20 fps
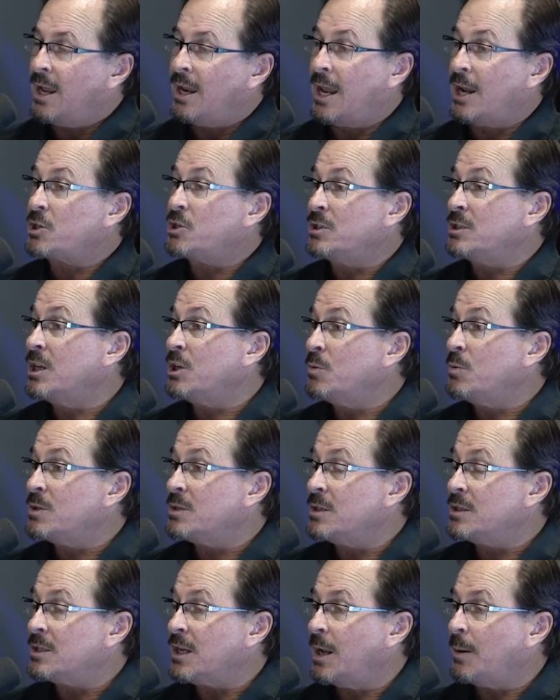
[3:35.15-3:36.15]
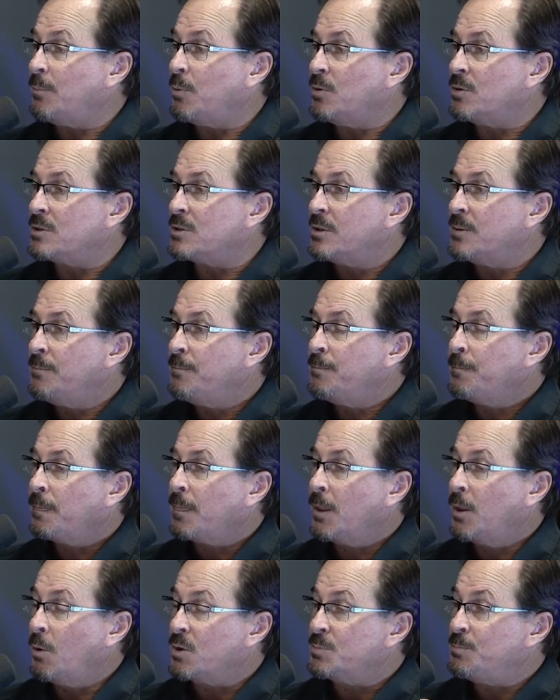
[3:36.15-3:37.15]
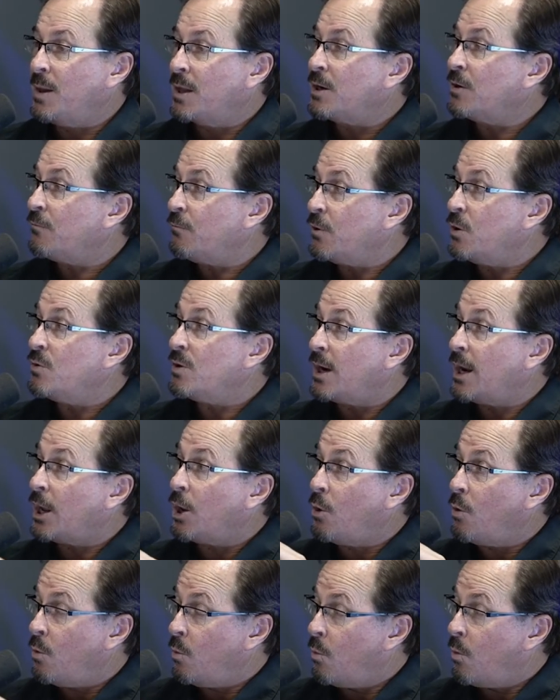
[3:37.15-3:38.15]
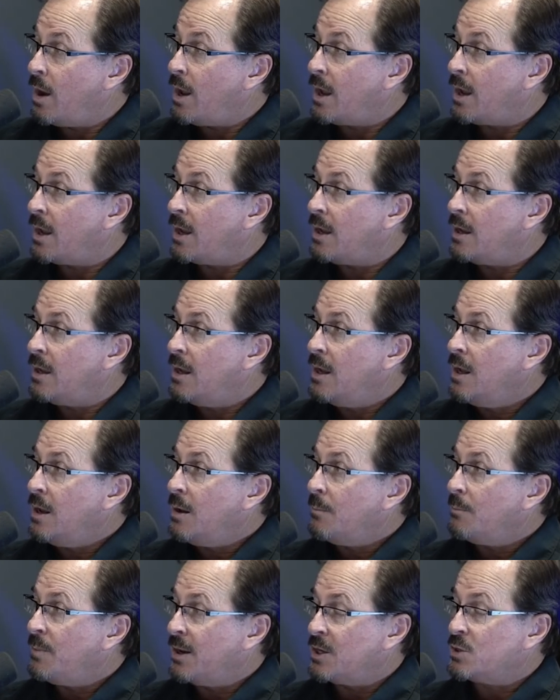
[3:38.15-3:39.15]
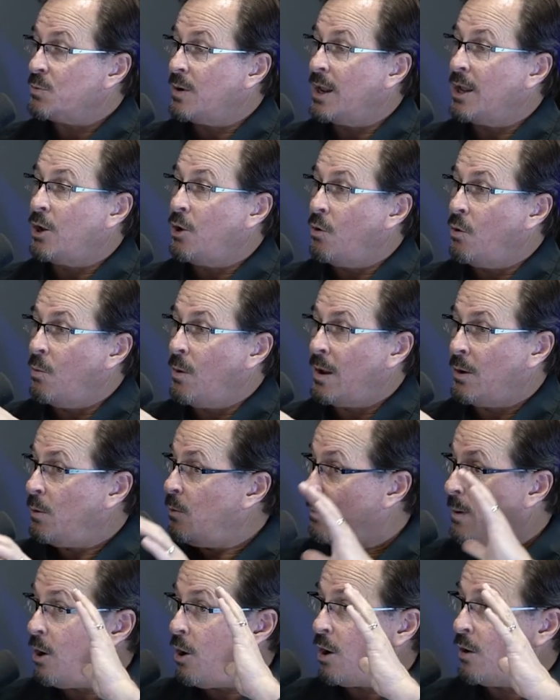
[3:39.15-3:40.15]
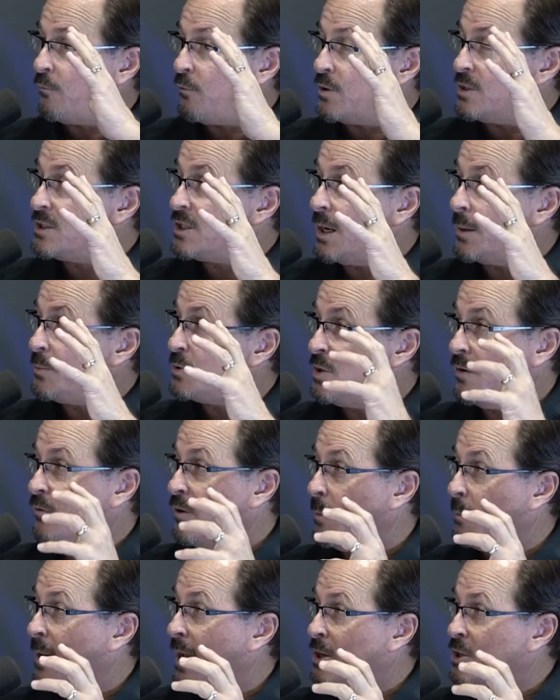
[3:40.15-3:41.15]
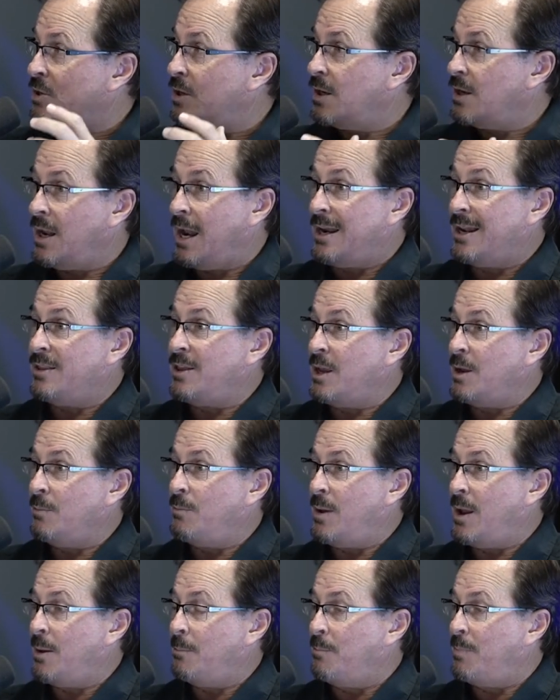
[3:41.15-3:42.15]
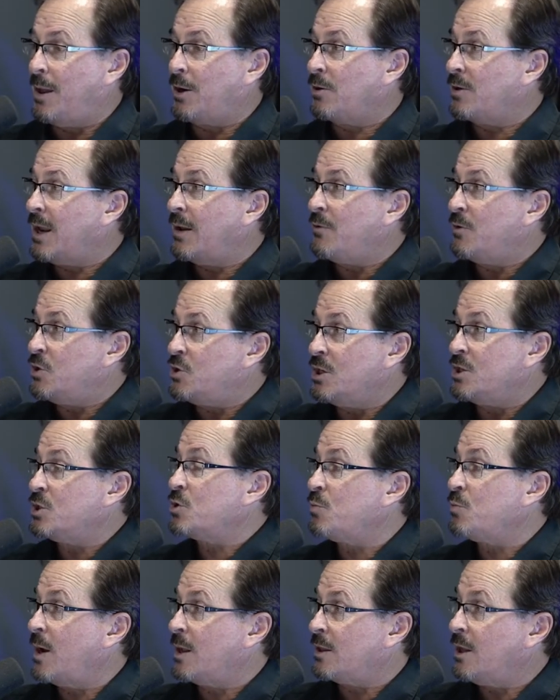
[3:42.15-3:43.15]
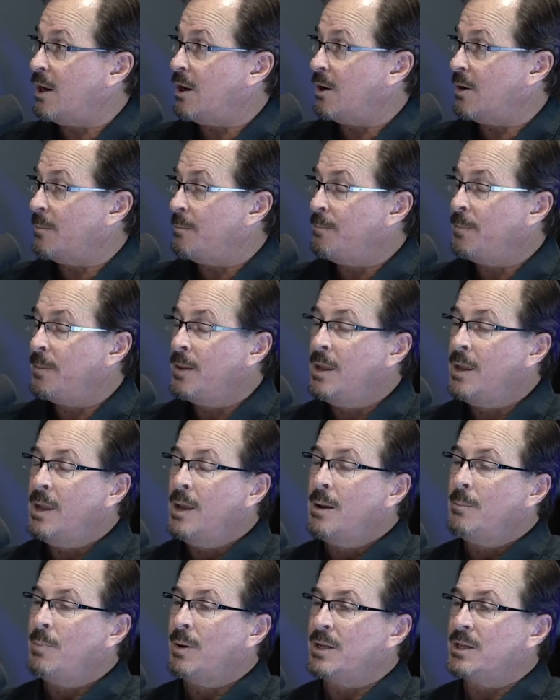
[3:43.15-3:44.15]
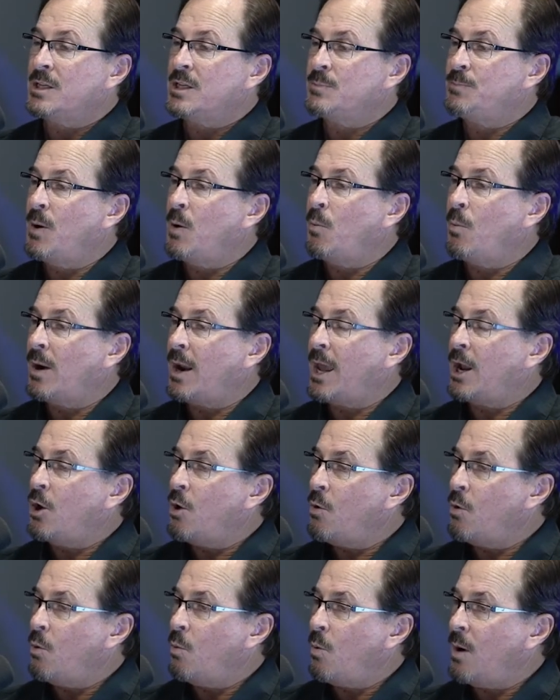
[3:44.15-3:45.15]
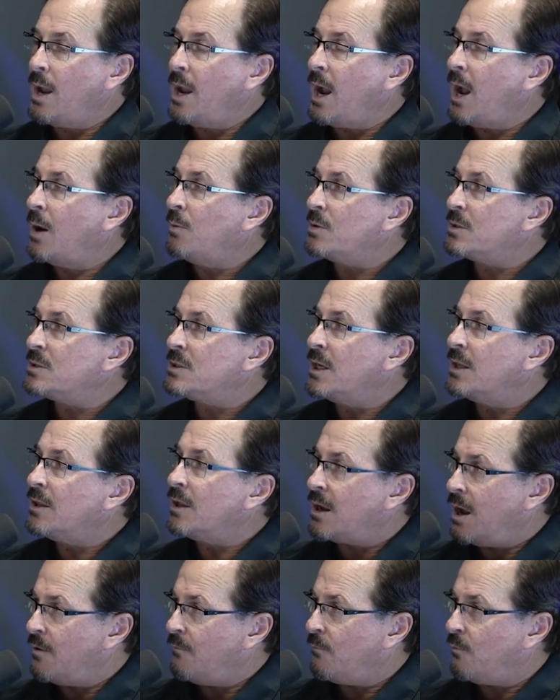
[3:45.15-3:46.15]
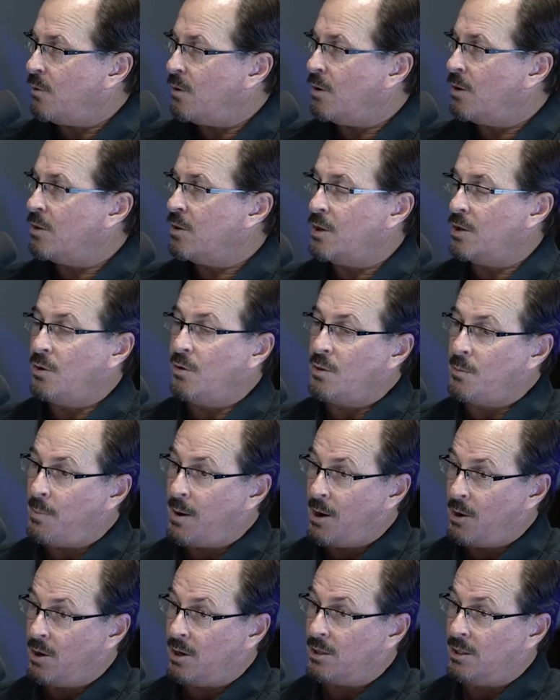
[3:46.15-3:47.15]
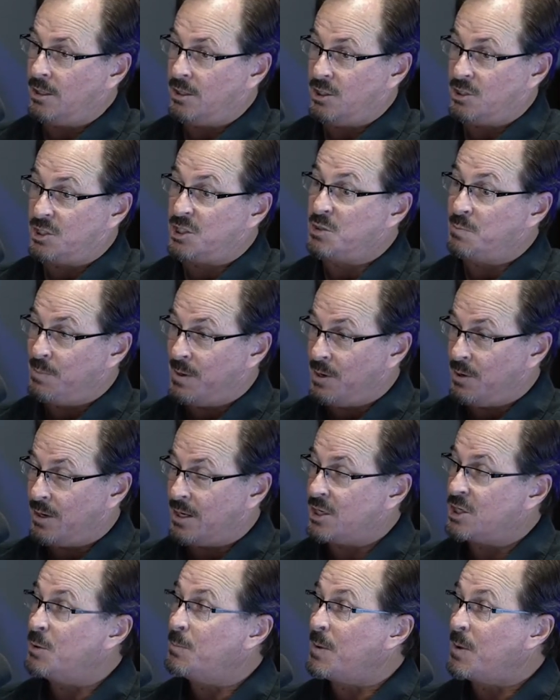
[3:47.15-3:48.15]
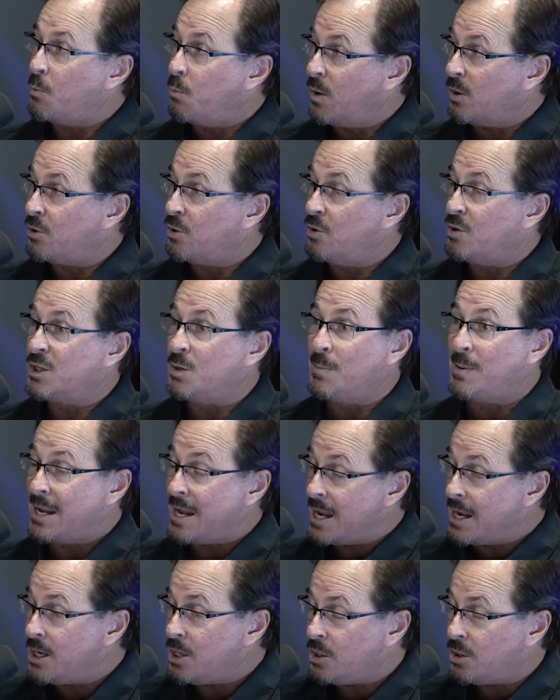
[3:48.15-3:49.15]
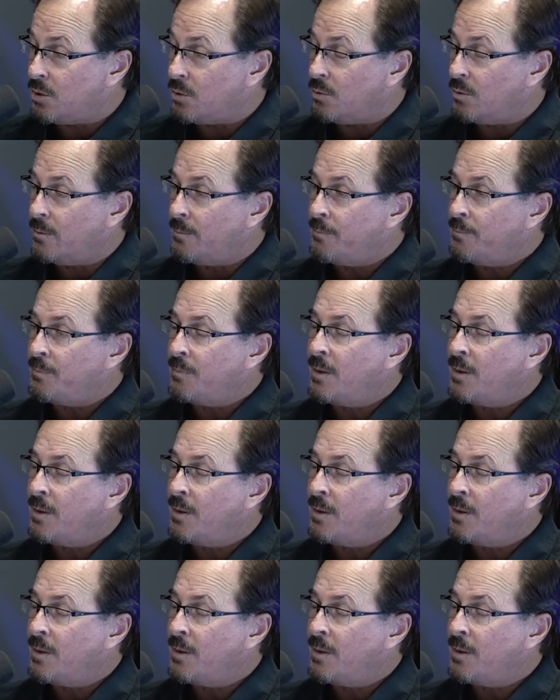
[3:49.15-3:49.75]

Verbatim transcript: and actually said to his disciples, you know, it's better for you that I go away because when I go away, it would be hard for his disciples to even imagine anything being better than yeah. having Jesus right there. But he says, But when I go away, I will send the comforter, that you're the paraclete, the spirit the to spirit, be with yeah. you, to be in you.